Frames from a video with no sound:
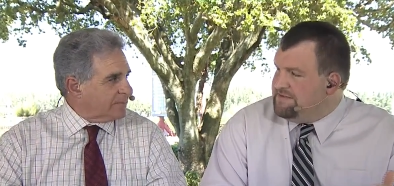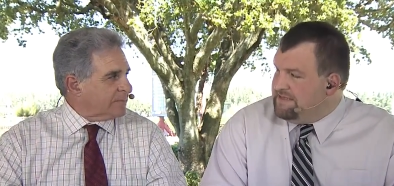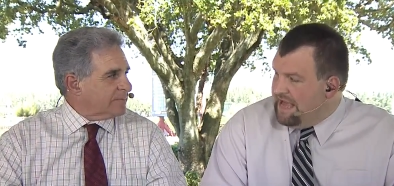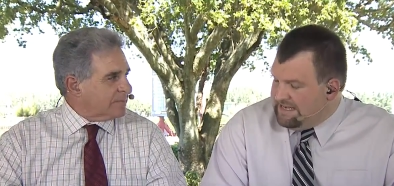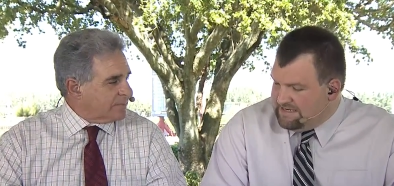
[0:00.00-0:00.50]

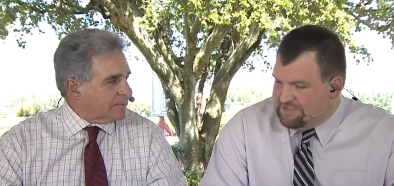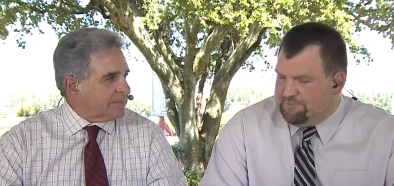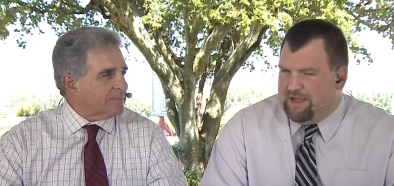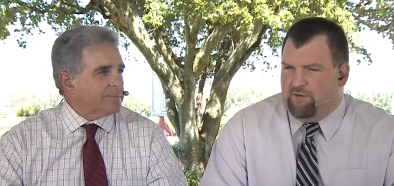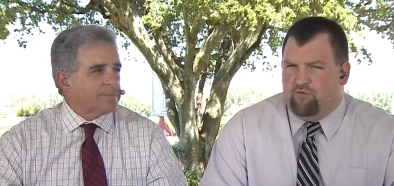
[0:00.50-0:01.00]
Speaker 1: that does
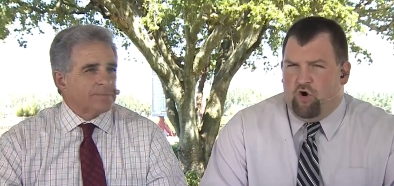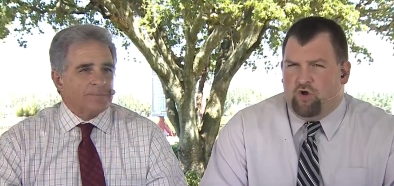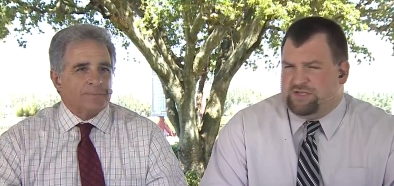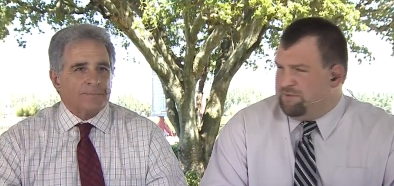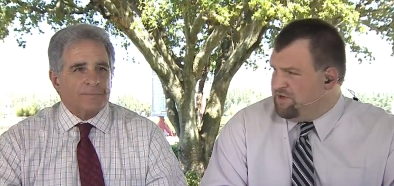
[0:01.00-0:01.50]
play a role,
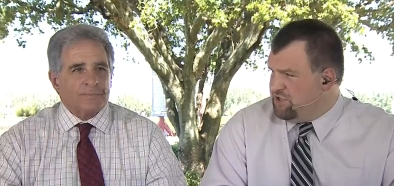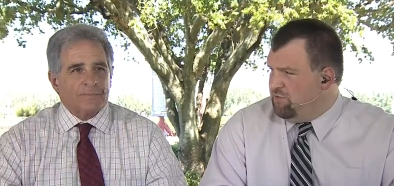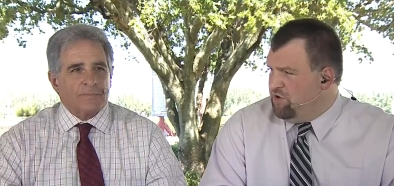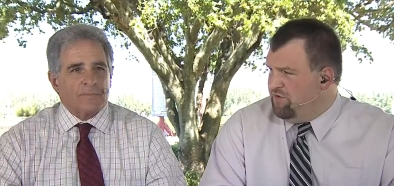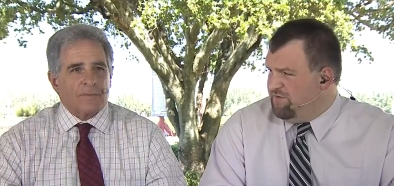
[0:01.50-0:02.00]
especially
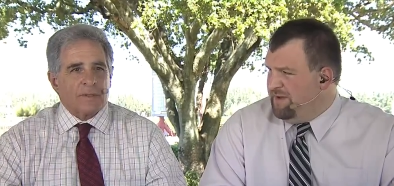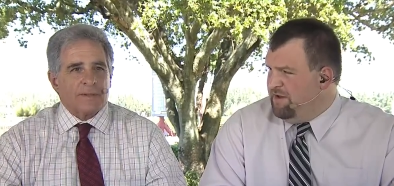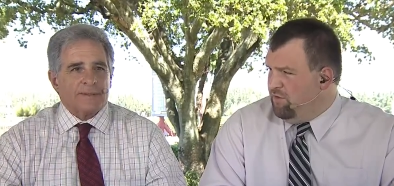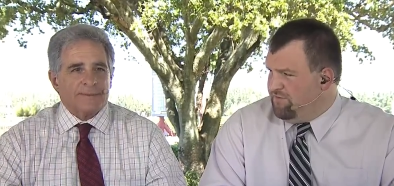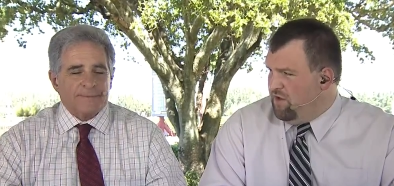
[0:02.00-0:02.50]
when you're a speed
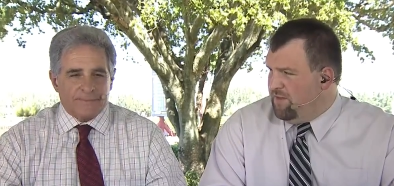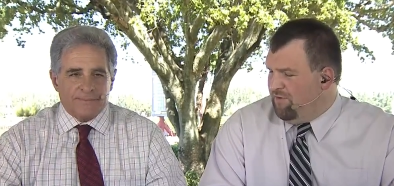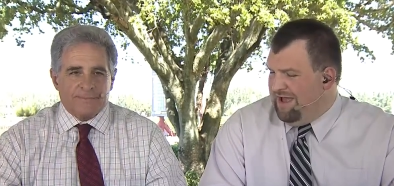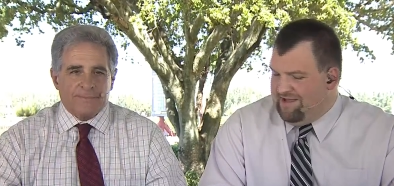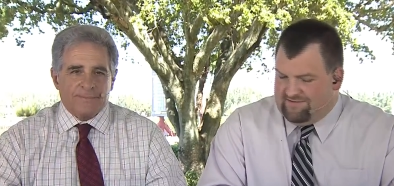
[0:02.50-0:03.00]
horse on the
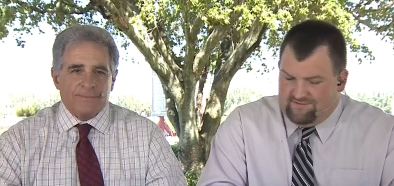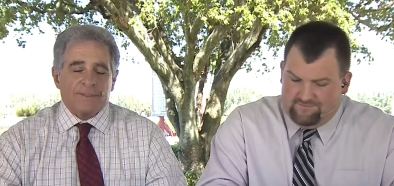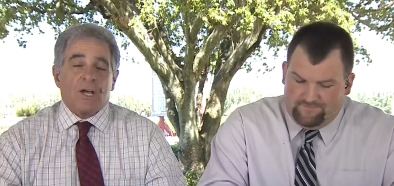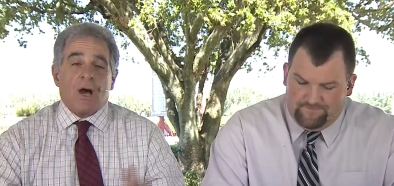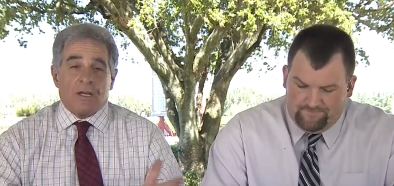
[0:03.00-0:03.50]
grass.
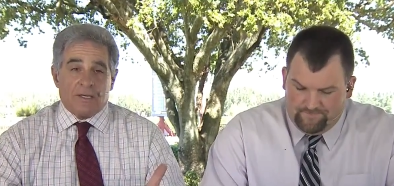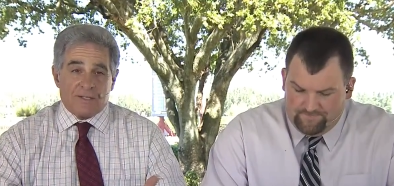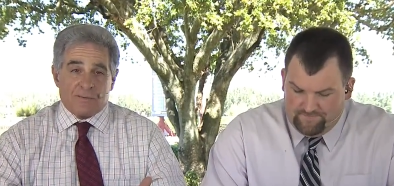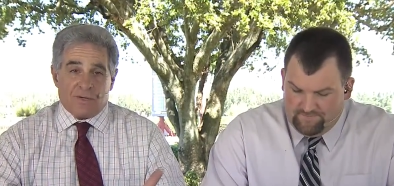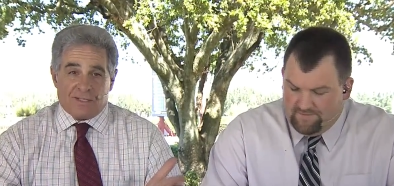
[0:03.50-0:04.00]
Cut
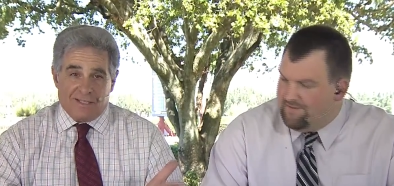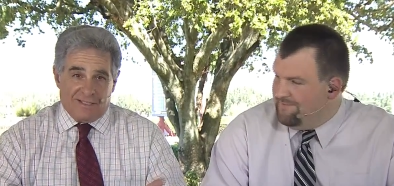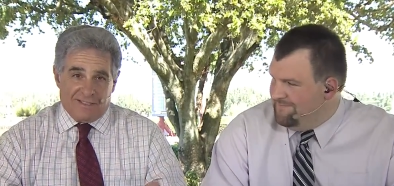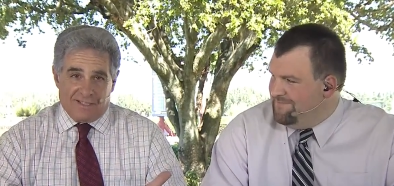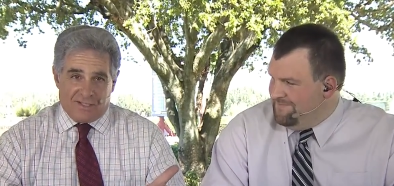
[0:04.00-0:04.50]
is what
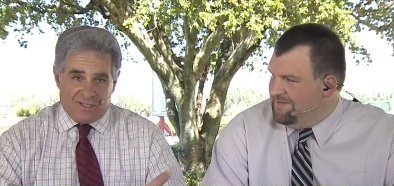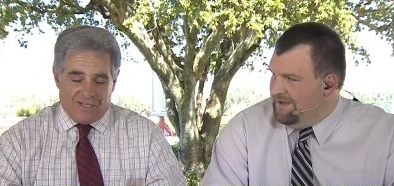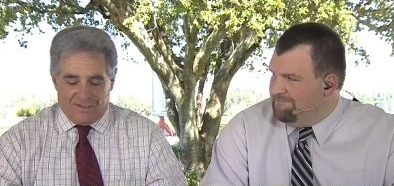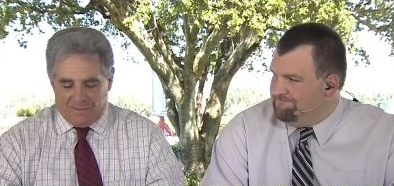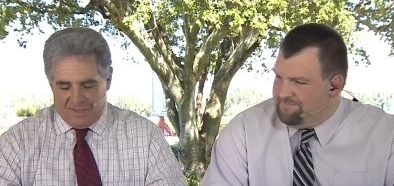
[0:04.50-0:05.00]
the, this
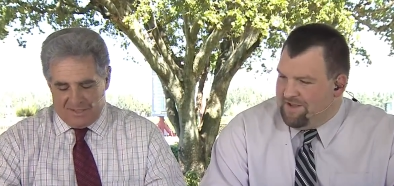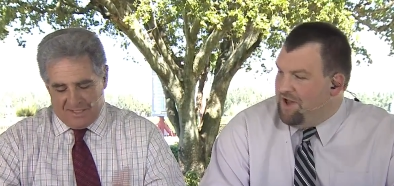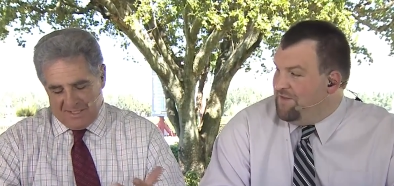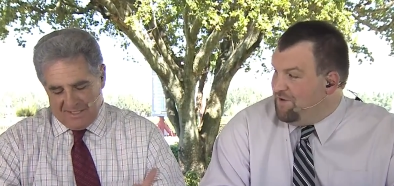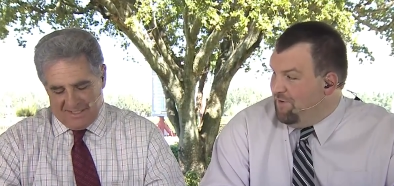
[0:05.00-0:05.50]
signal yeah. means. Cut
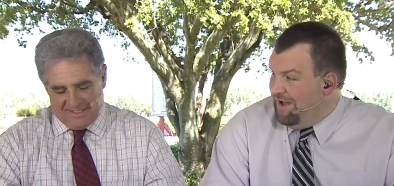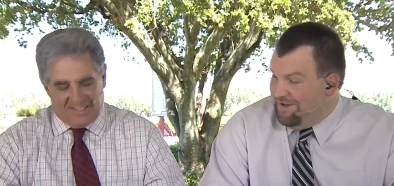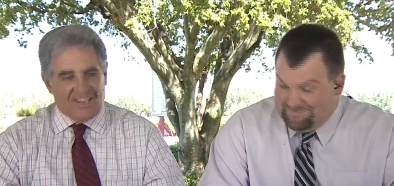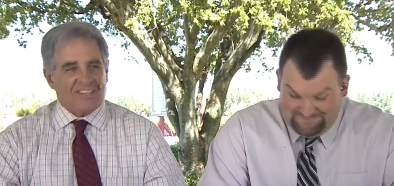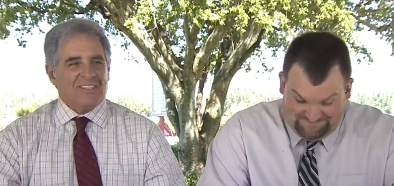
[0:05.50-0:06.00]
in the ground.
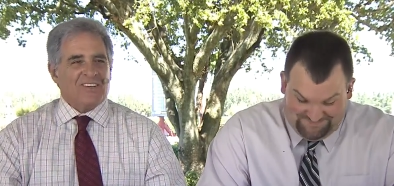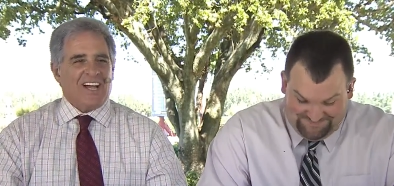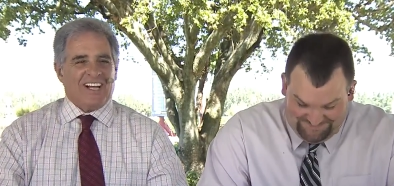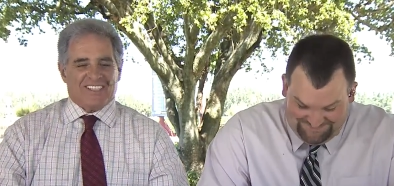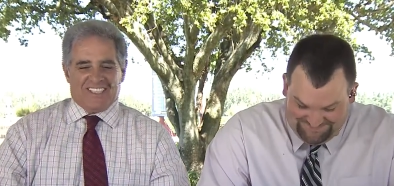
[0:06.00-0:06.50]
Speaker 2: Cut in the
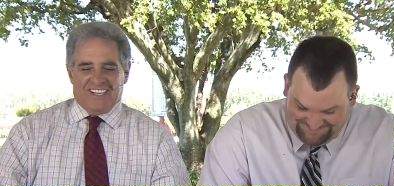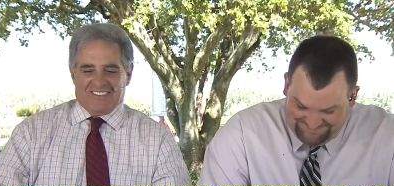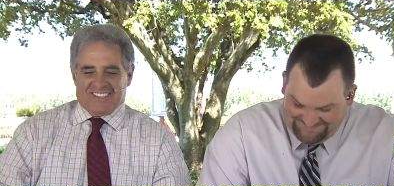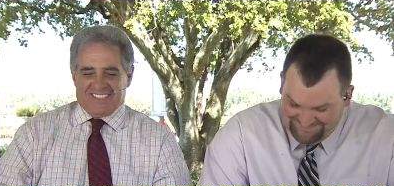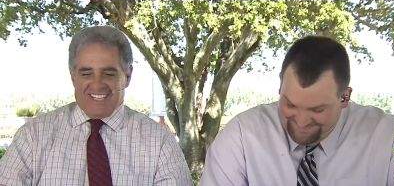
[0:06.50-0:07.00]
ground and
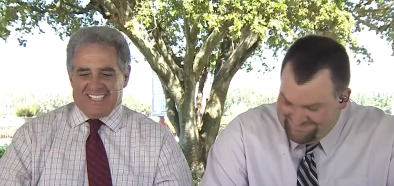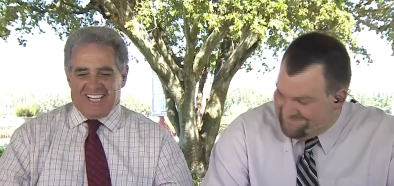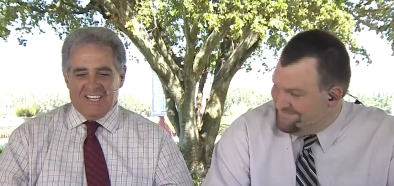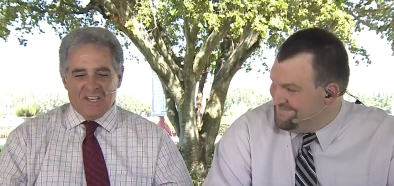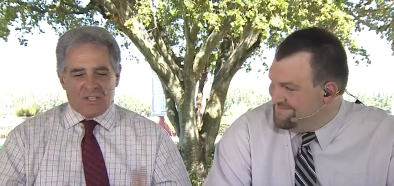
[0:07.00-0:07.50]
everything like that.
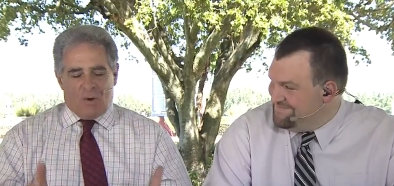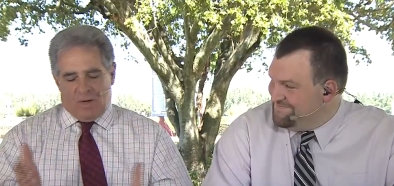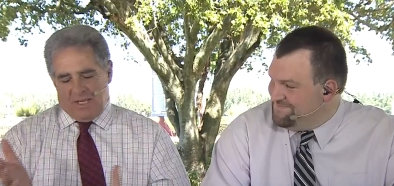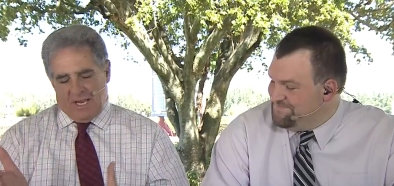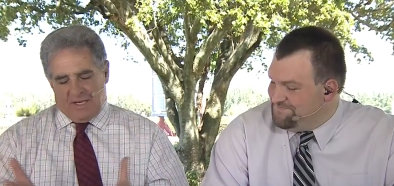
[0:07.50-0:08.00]
So
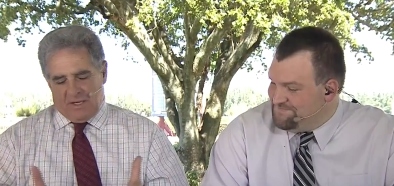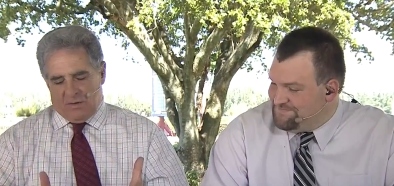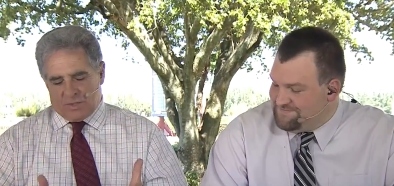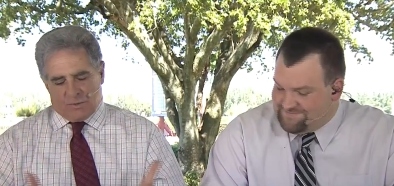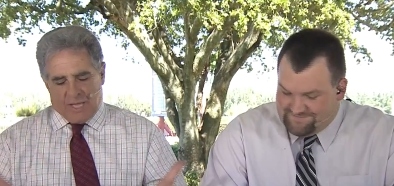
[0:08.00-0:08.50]
we, uh, you know,
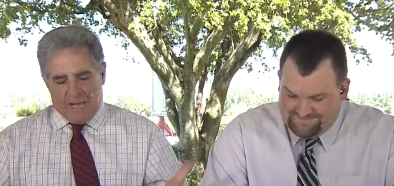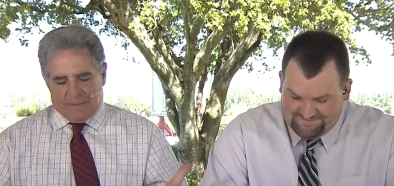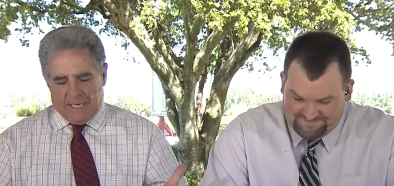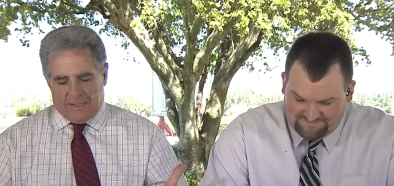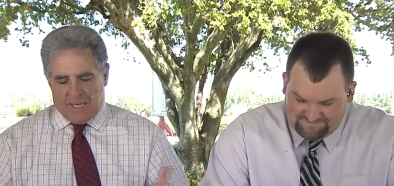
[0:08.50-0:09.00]
so
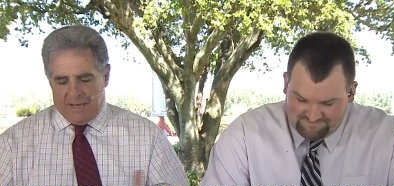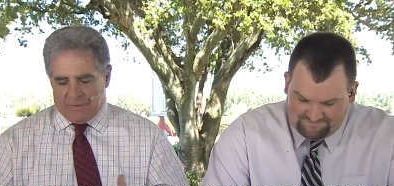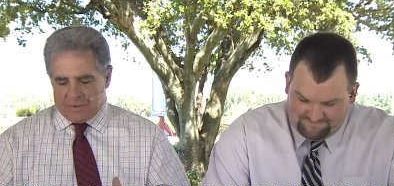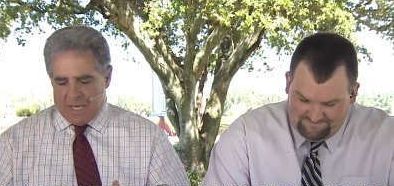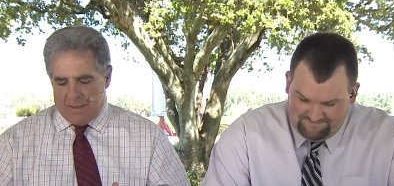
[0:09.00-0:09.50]
dominate you have
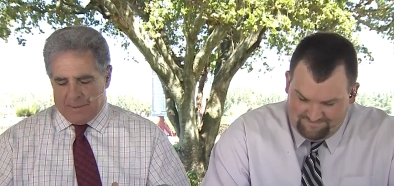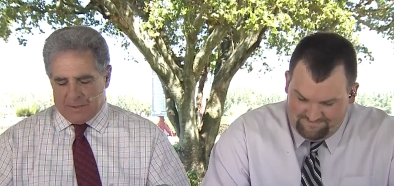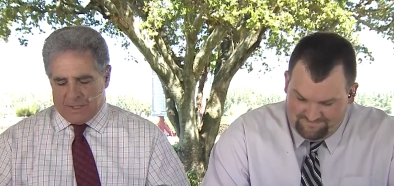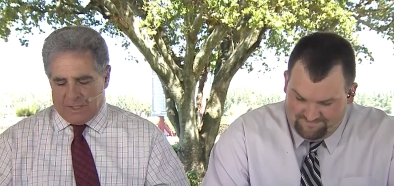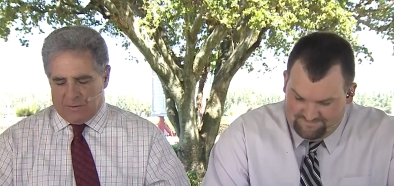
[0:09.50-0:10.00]
on top of your
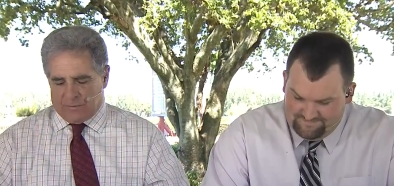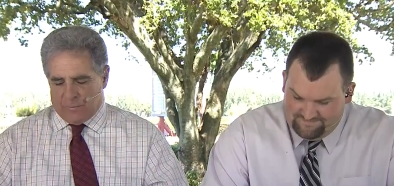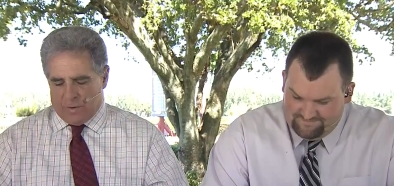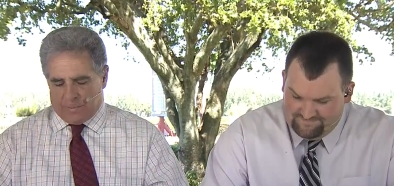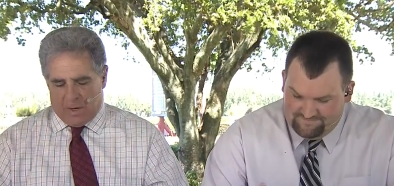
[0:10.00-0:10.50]
ticket. He was
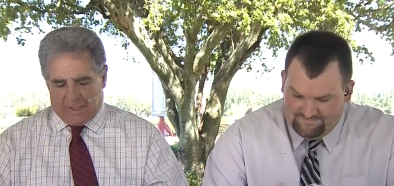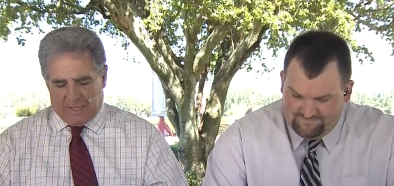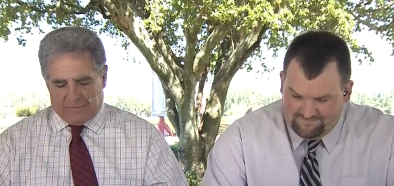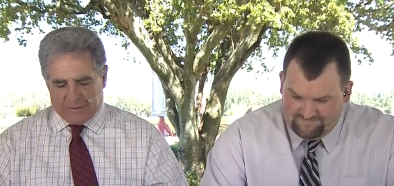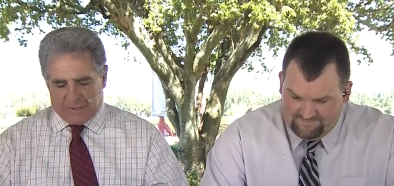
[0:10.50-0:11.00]
fourth behind
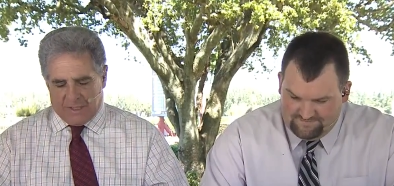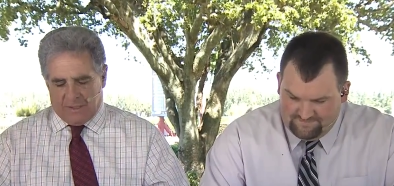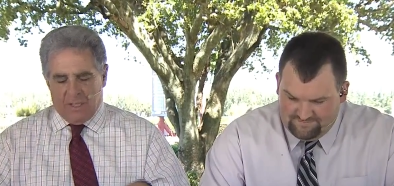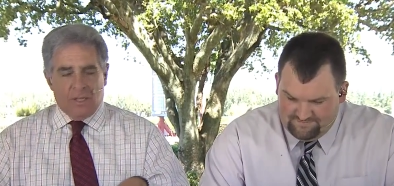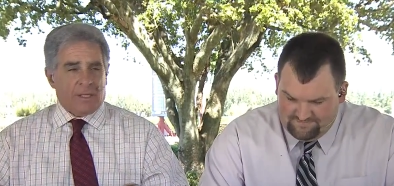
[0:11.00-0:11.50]
Guffelstein. They